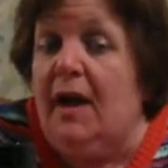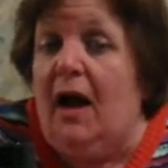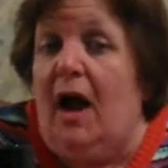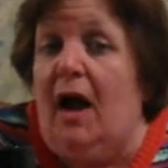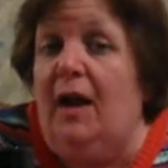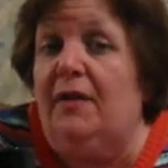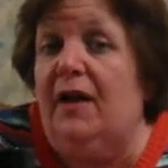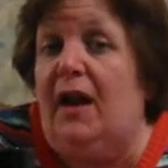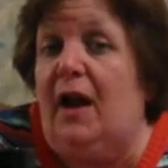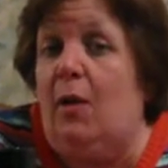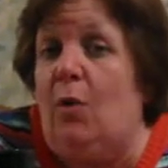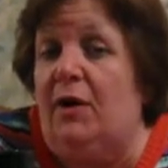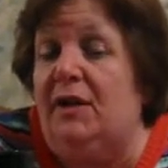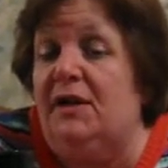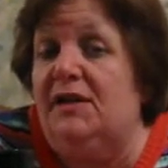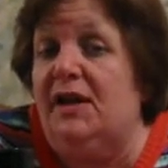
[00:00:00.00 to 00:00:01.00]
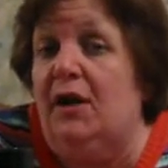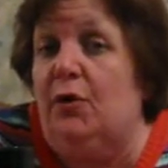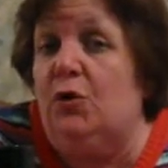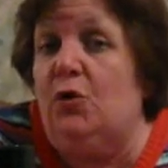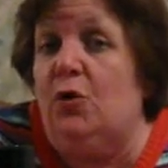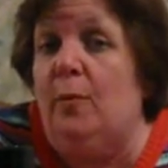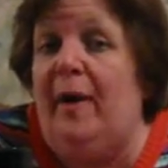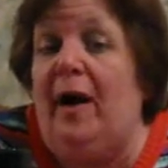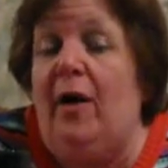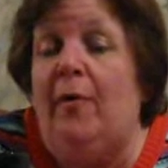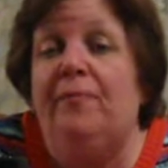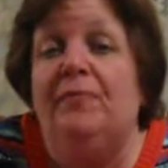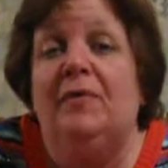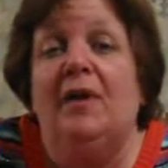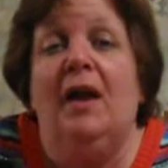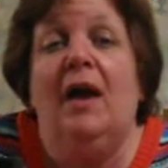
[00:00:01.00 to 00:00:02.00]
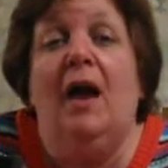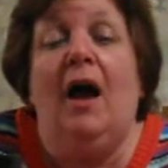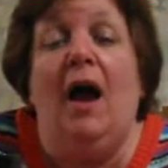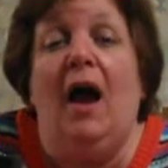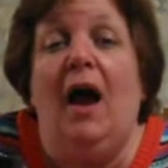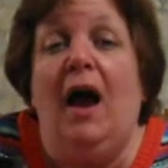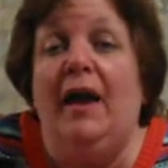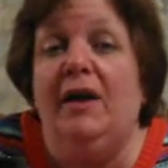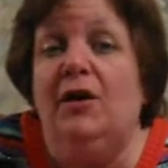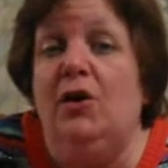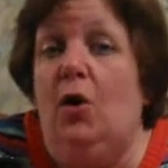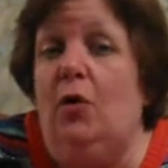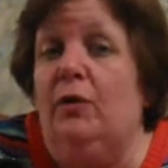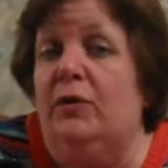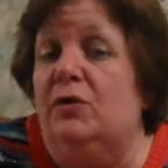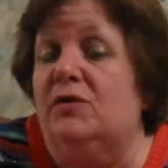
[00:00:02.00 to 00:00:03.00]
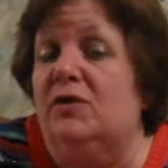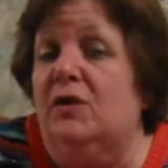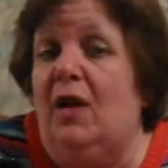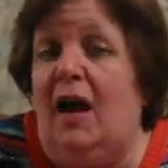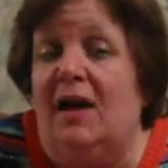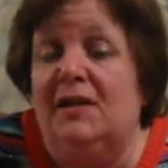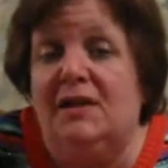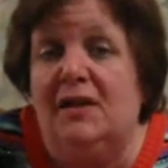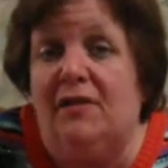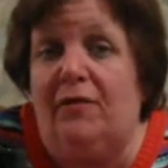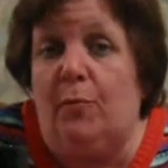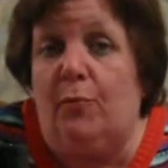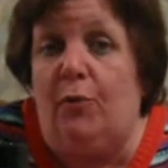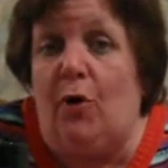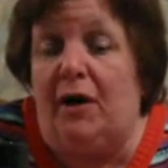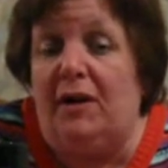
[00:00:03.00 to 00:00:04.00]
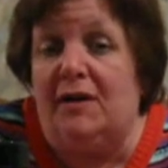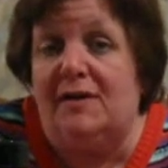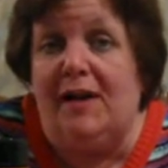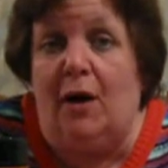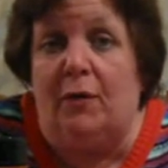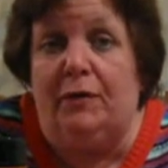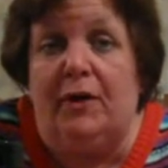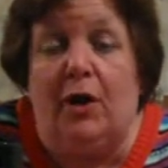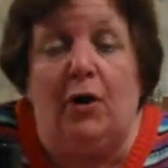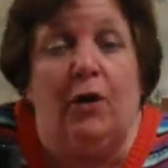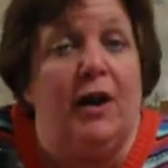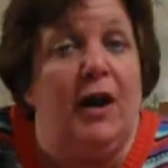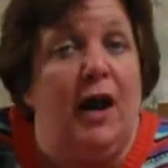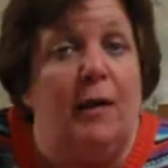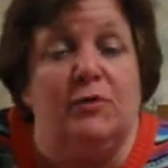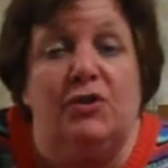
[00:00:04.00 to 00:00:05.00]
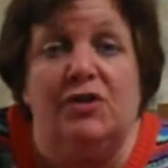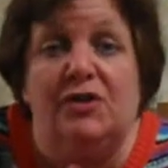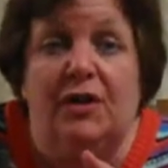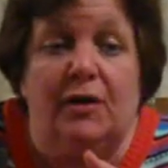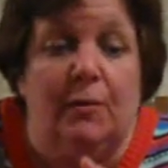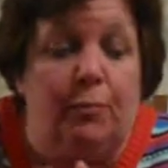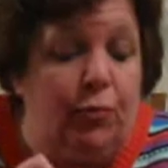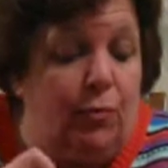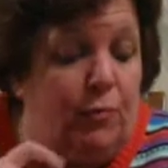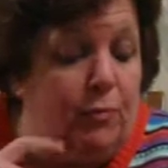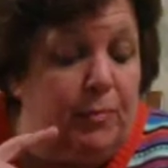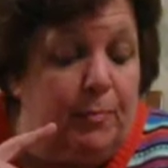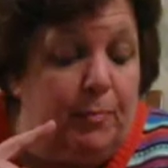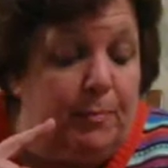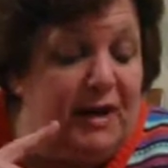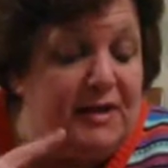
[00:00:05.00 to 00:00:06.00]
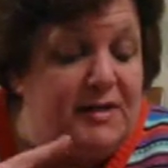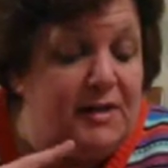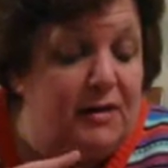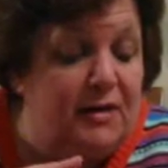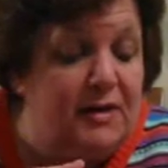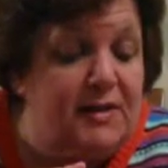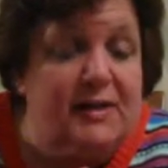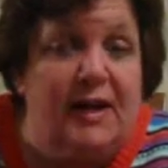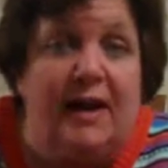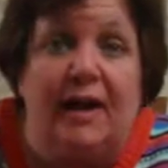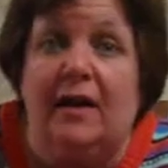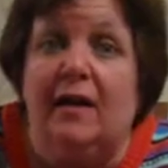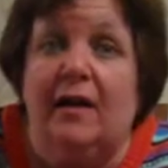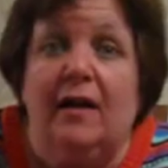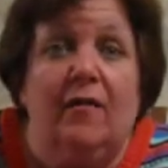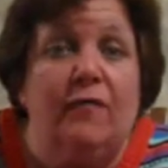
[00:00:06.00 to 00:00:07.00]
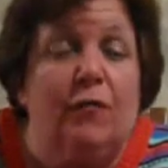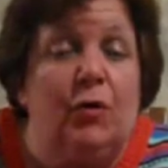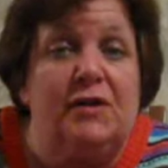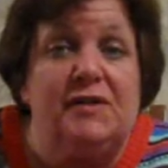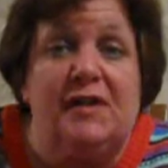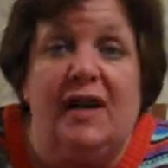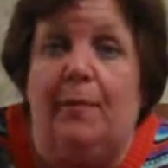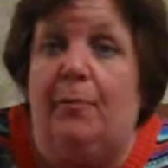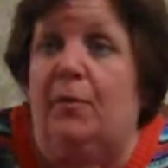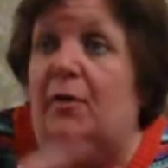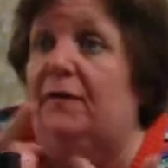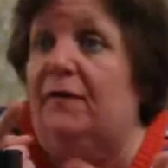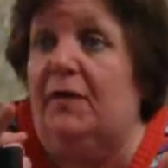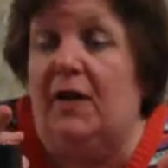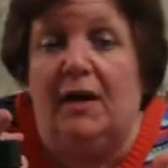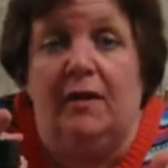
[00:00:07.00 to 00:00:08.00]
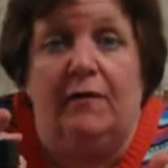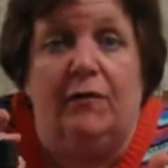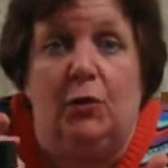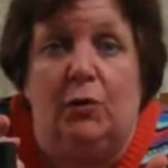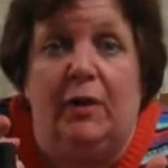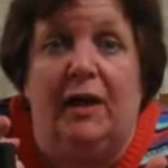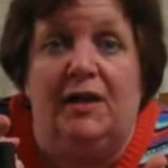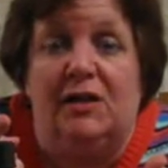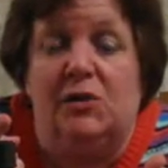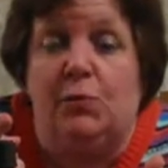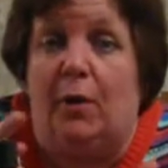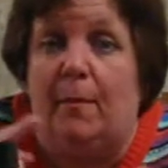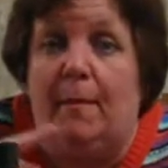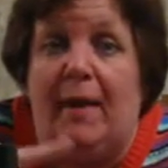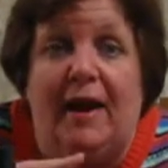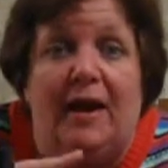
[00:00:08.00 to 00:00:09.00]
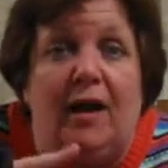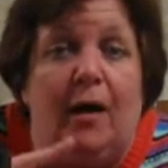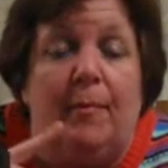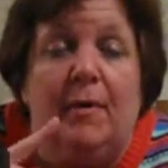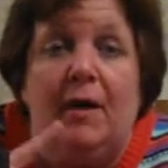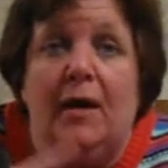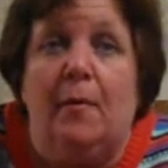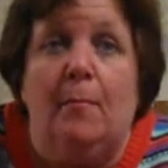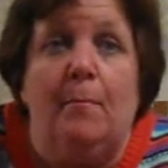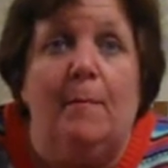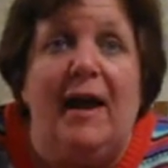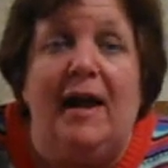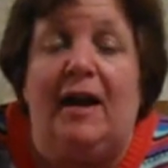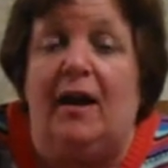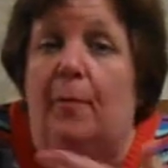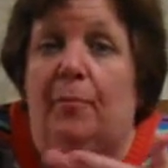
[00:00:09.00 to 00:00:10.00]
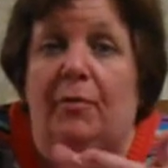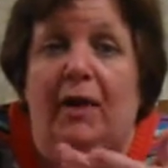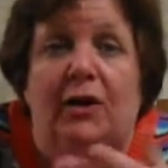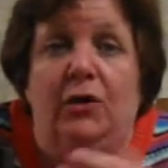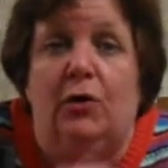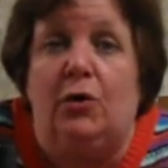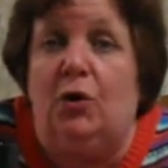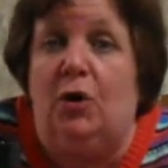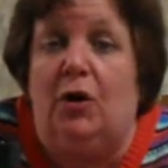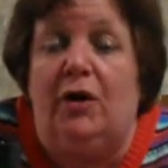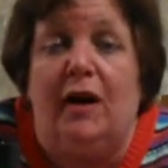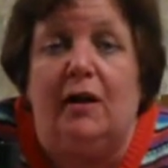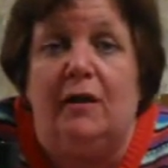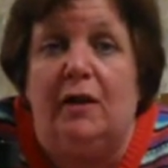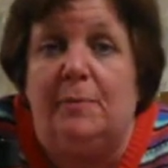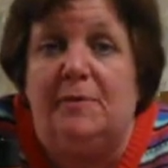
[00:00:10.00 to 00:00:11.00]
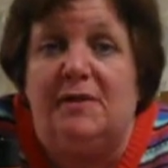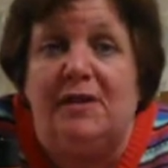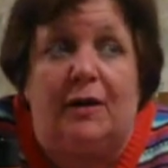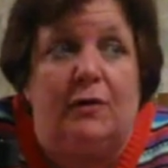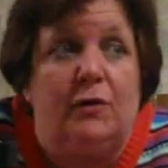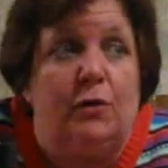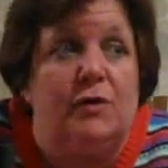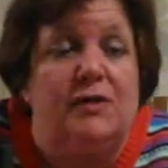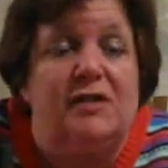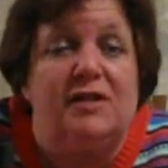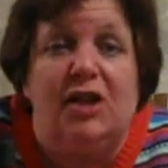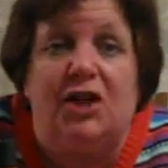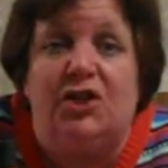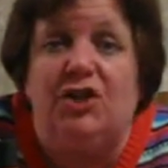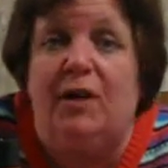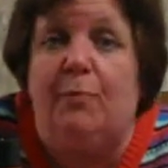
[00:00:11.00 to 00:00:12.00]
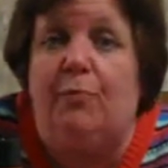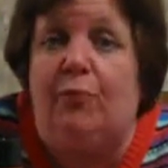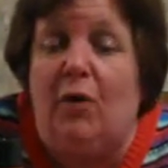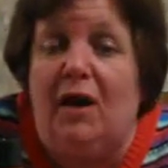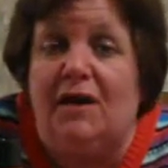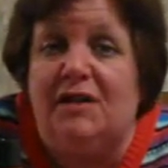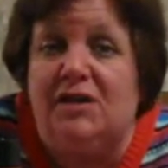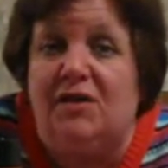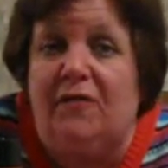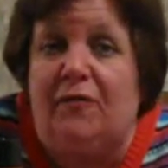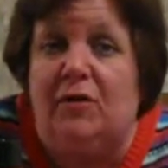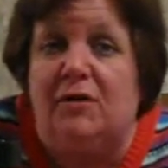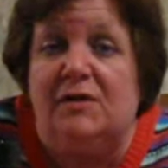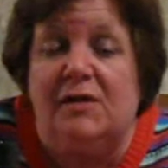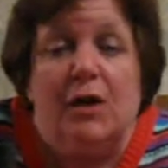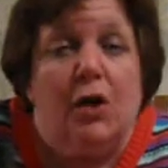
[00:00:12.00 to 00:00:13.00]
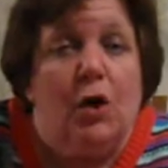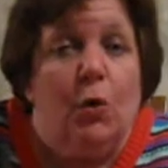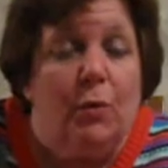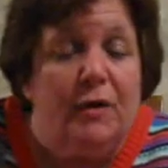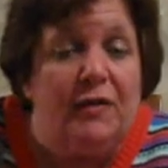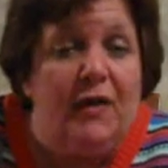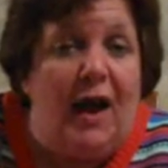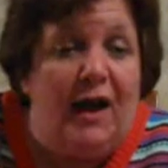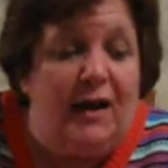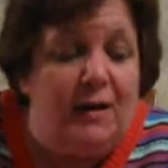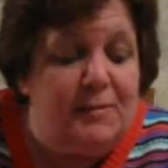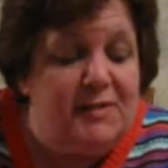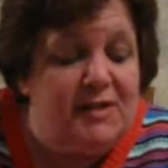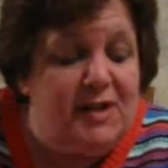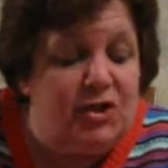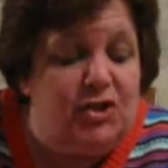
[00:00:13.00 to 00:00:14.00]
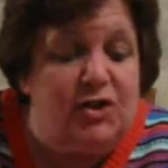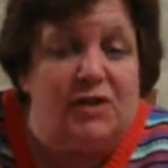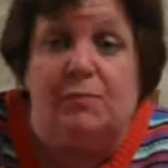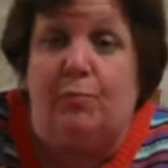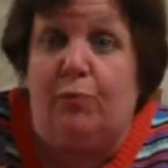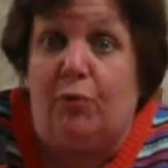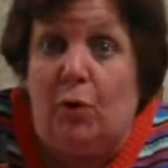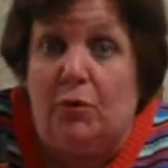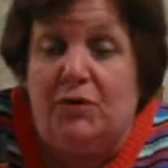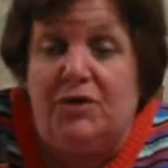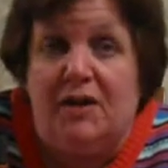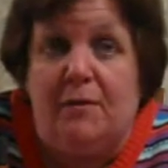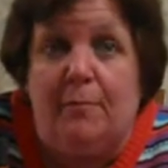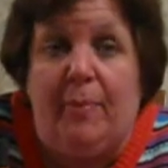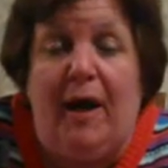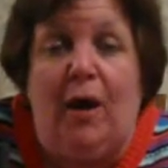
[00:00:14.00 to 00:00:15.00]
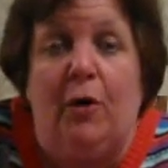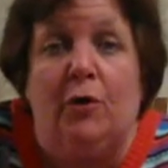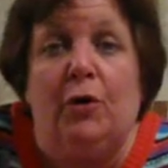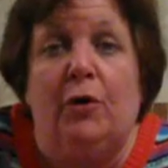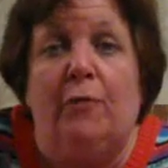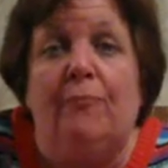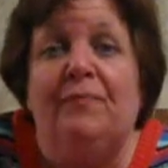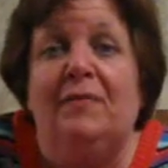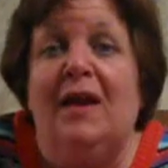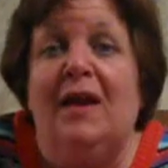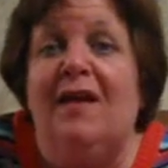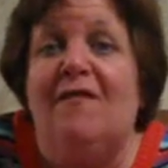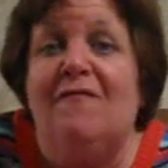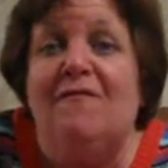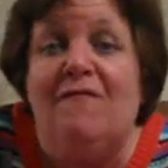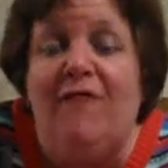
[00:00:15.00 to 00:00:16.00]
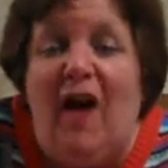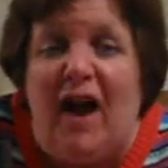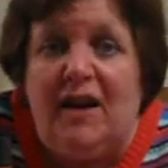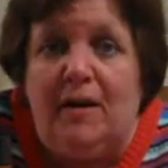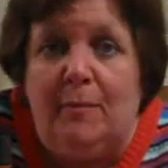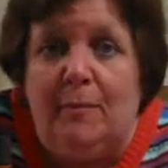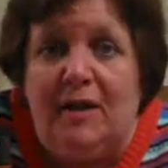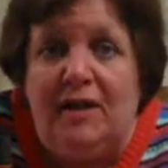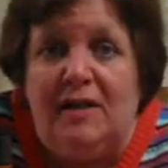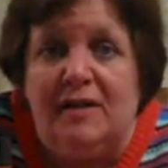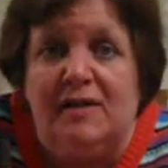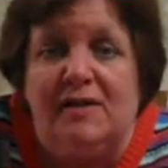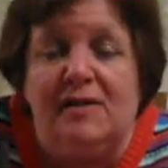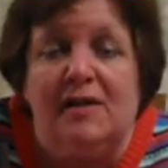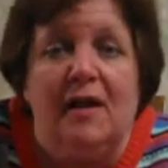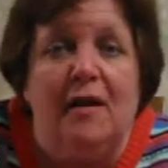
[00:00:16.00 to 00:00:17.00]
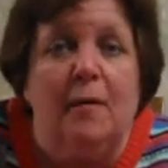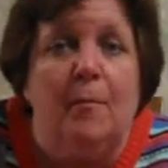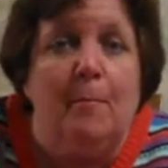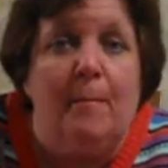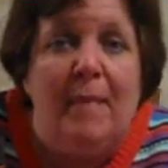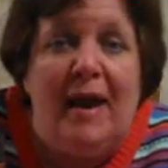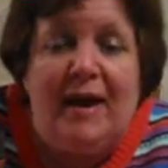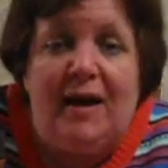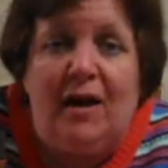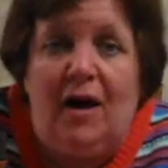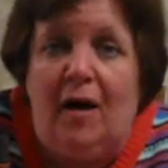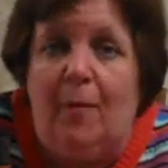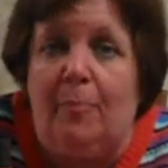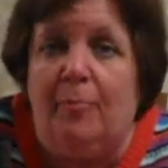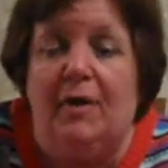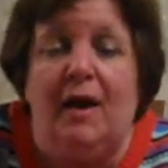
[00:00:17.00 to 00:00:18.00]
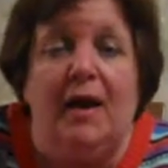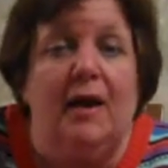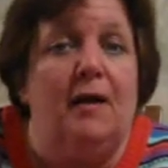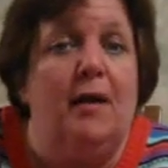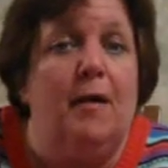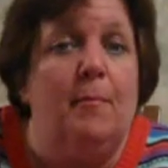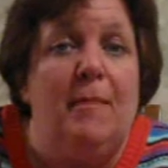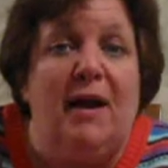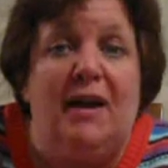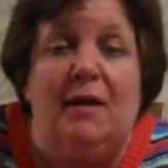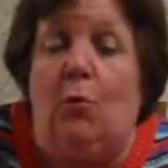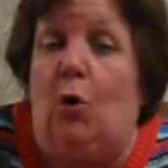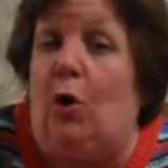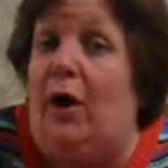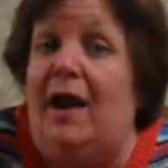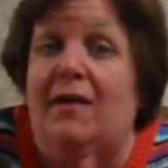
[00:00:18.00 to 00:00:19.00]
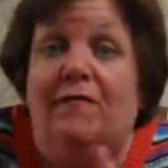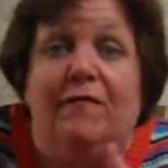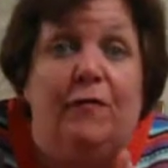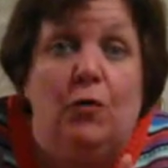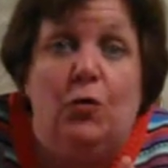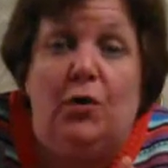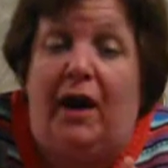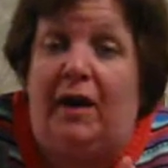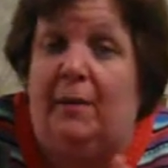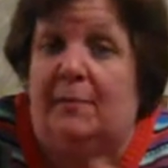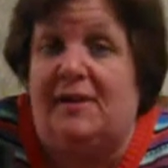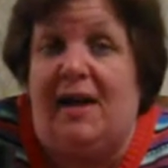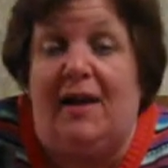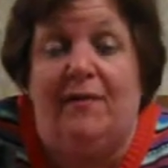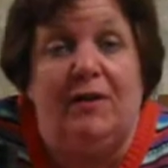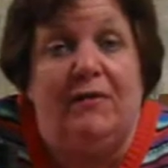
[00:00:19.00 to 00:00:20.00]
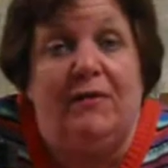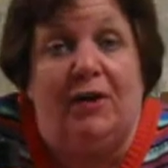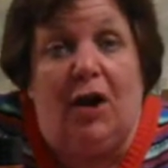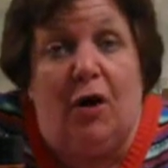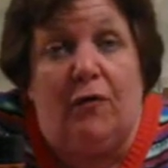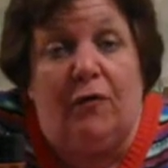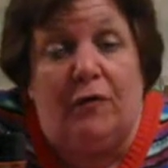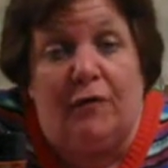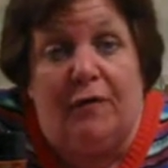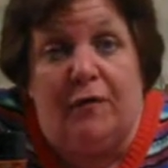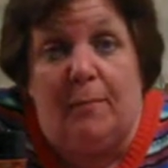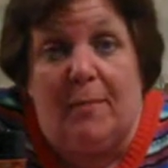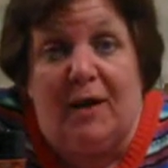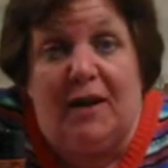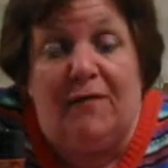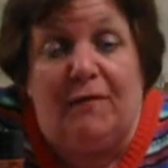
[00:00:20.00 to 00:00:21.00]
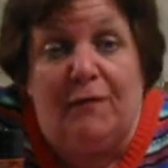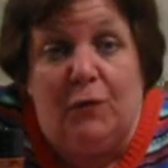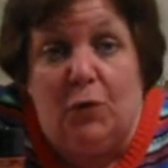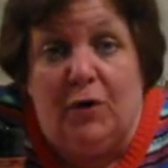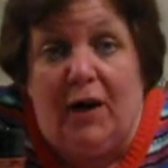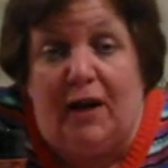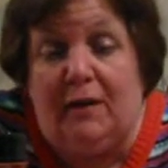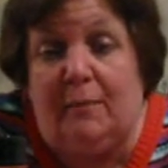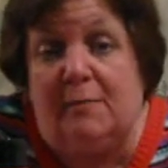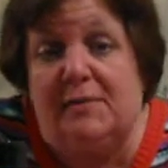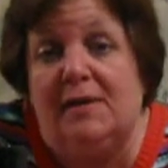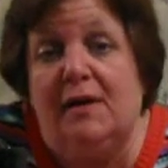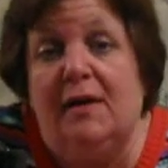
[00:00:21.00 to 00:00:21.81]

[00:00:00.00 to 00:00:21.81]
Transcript: uh, that I want to tell you about. I know there's lots of different products out there, and I'm just going to basically say for example, if any of you ladies wear makeup, makeup, like you could look at lipstick, there is such a price difference with items such as protein powder, vitamins, makeup, and many more, and food items. I haven't even covered many food items.